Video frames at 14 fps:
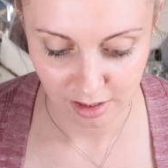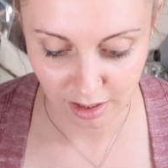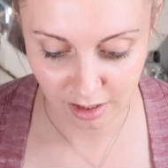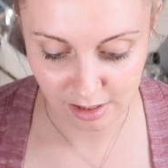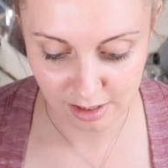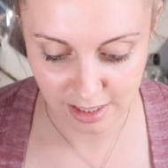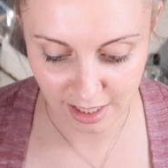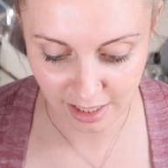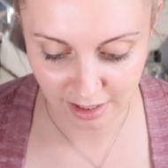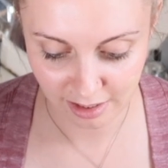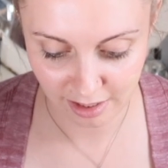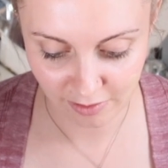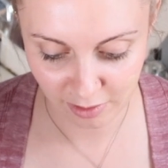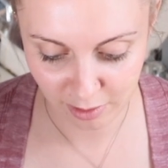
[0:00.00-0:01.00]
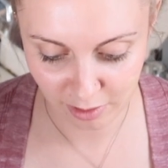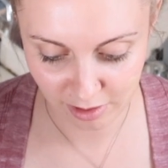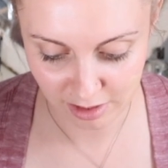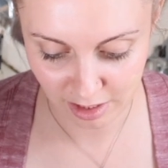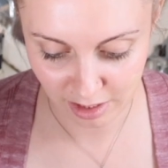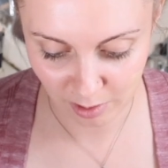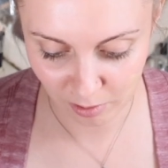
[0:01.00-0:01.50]
A little tan never
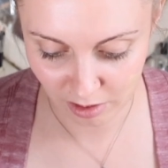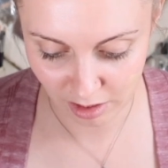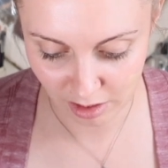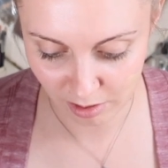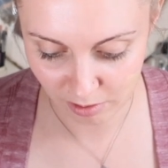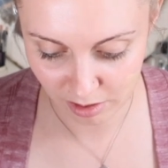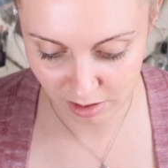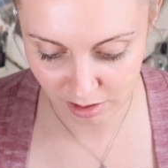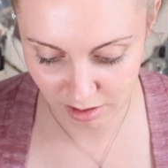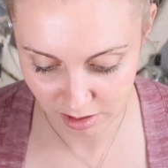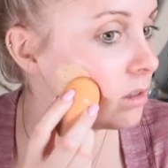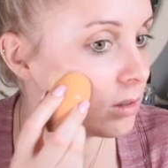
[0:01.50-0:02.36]
hurts anyone anyway.